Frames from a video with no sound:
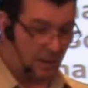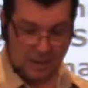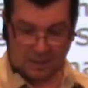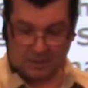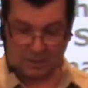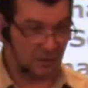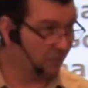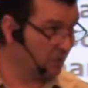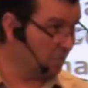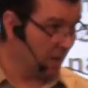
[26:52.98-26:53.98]
and he's out
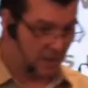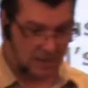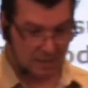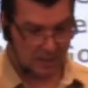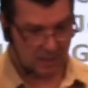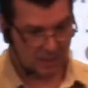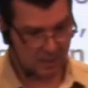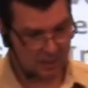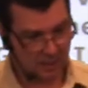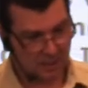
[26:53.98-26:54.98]
of his mind.
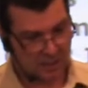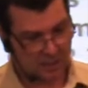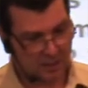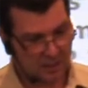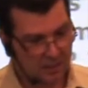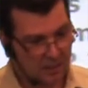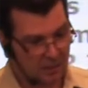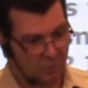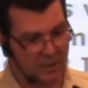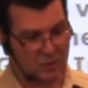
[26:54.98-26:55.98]

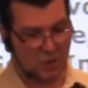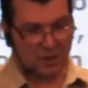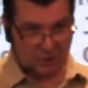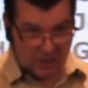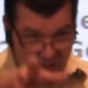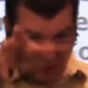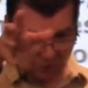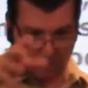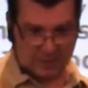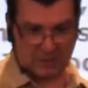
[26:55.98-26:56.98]
When he saw Jesus
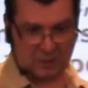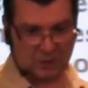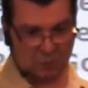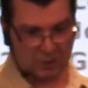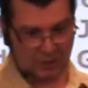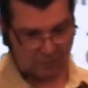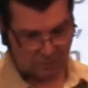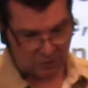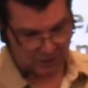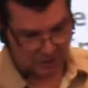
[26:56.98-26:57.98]
from a distance, we see in
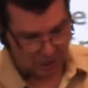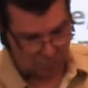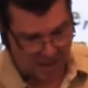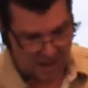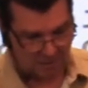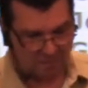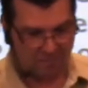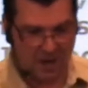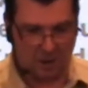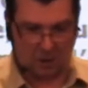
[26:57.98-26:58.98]
verse 6, he ran and
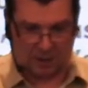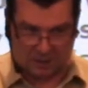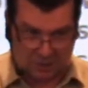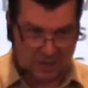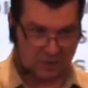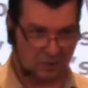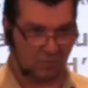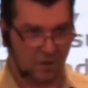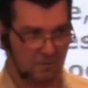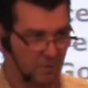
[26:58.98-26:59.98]
fell on his knees
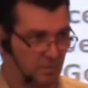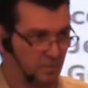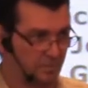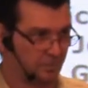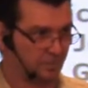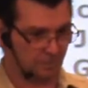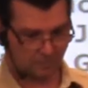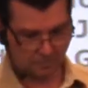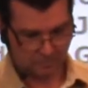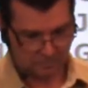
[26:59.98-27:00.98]
in front of him.
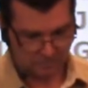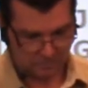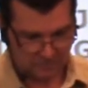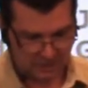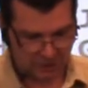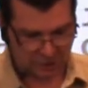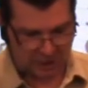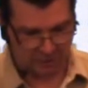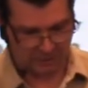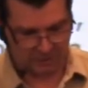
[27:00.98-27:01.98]
He
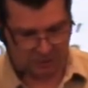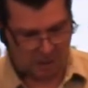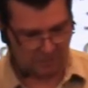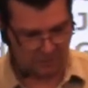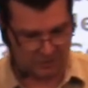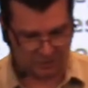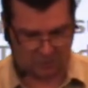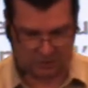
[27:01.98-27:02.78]
shouted at the top of his